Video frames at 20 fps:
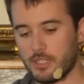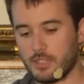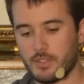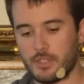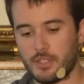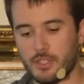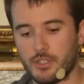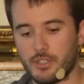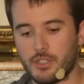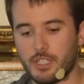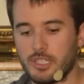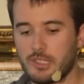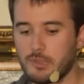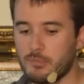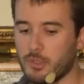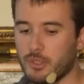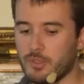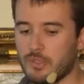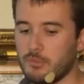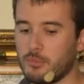so it's
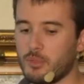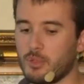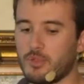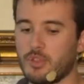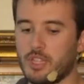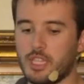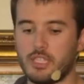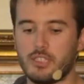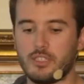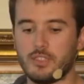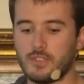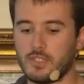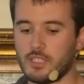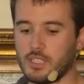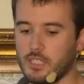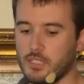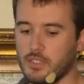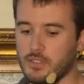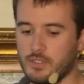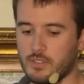possible that using
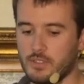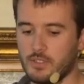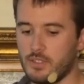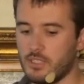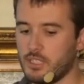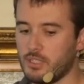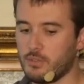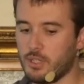another C